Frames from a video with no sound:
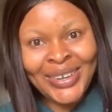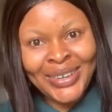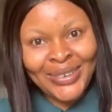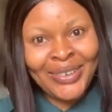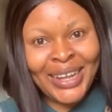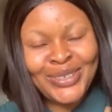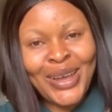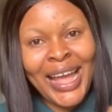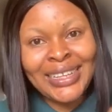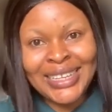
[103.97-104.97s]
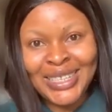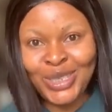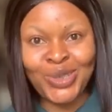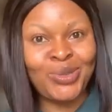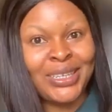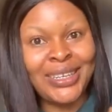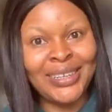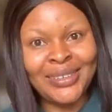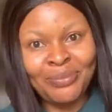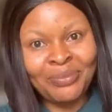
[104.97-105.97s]
look at your ancestry,
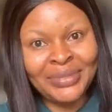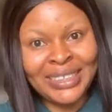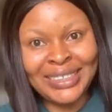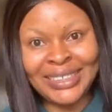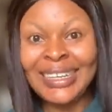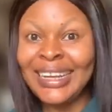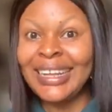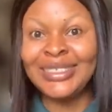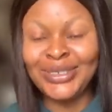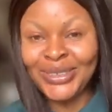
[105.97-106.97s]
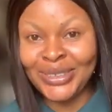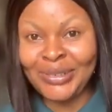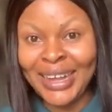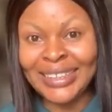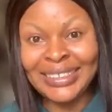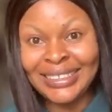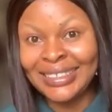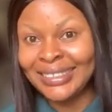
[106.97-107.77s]
the descendants. Just look at it.